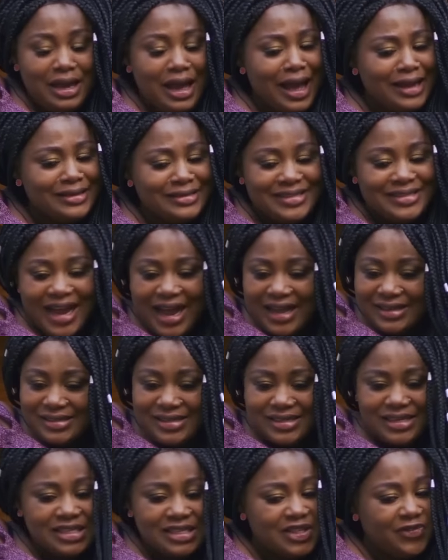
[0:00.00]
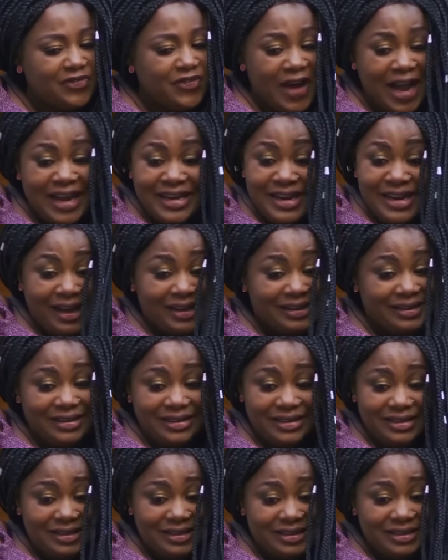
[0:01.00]
And that is
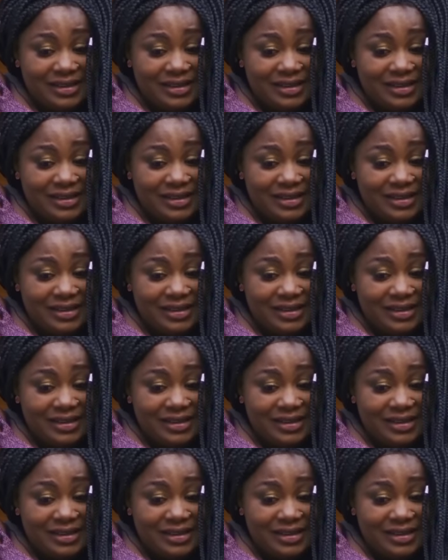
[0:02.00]
final.